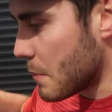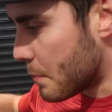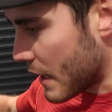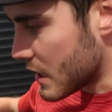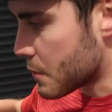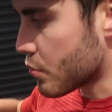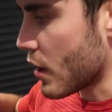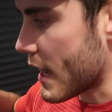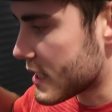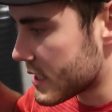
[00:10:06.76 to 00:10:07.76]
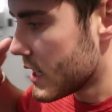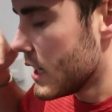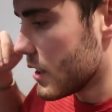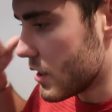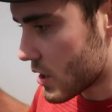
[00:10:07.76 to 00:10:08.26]
the bench press,
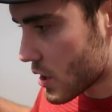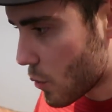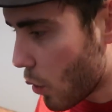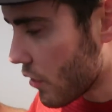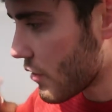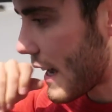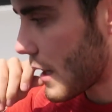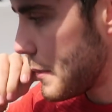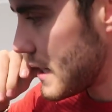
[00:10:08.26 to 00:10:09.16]
the squat rack